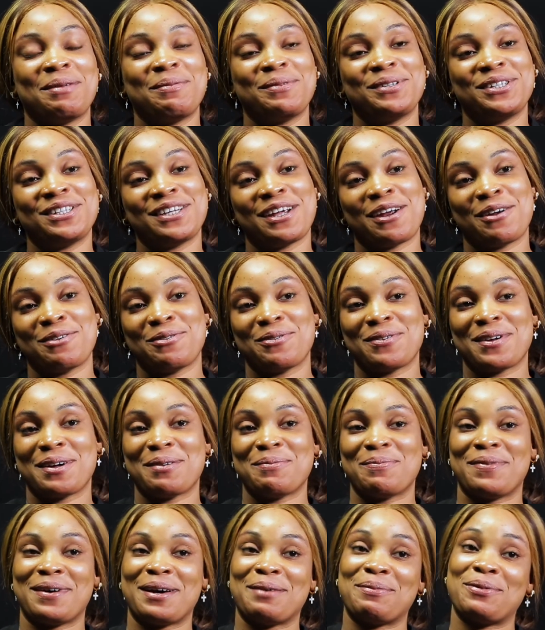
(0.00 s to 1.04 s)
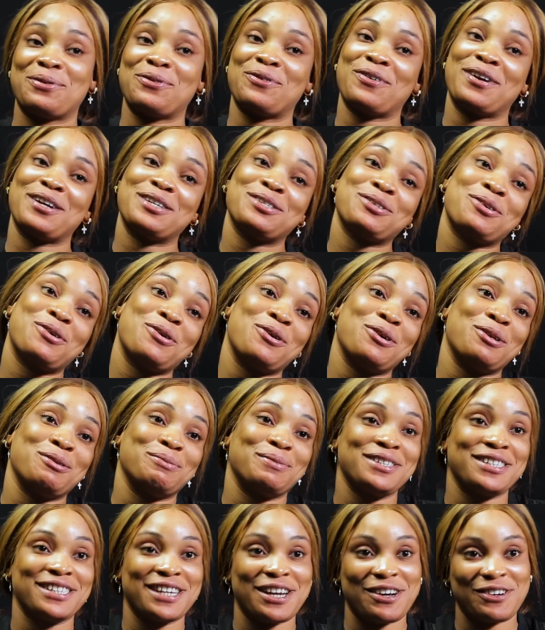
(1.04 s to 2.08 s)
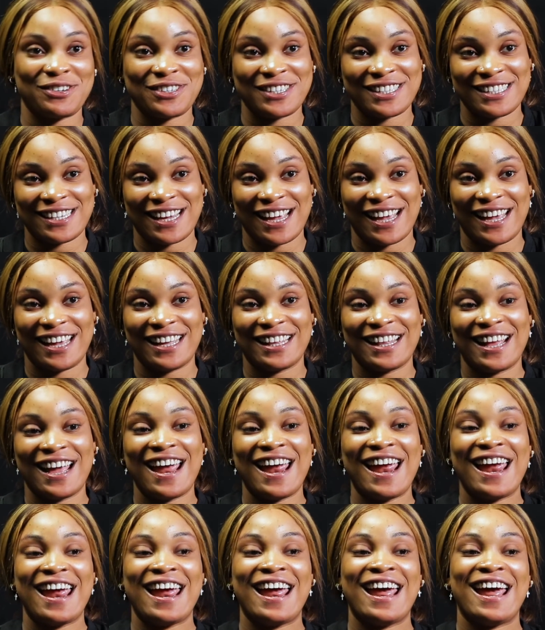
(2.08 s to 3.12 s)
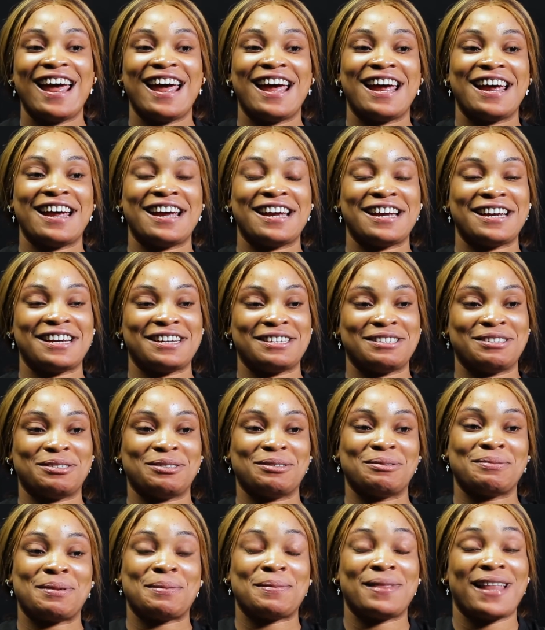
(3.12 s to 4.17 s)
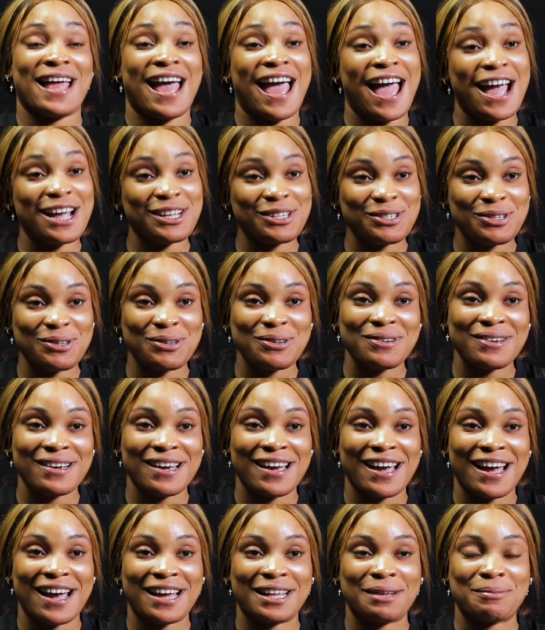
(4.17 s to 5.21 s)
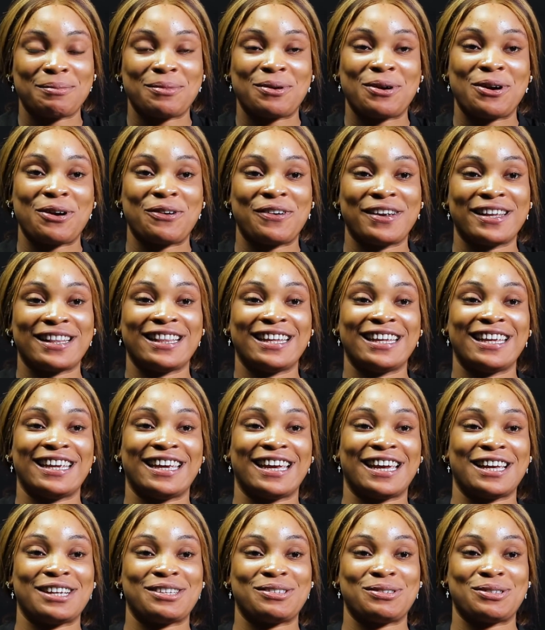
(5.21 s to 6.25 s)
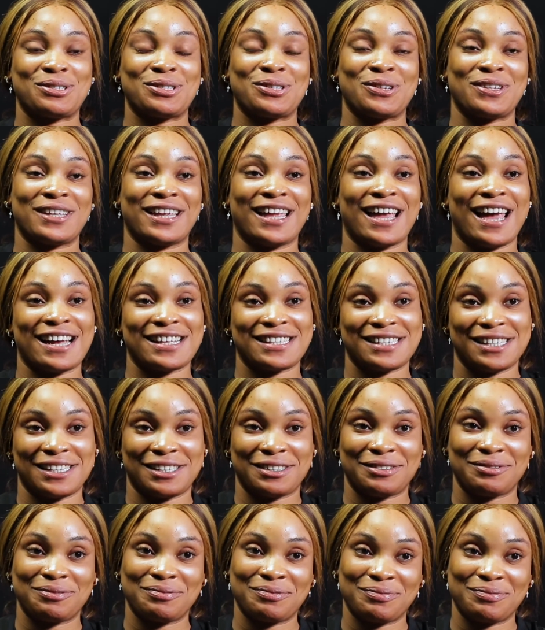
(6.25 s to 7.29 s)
name is SHARON UKAMBA, but friends call me SHARON Shine. And I'm an actor, and I'm currently here to study acting.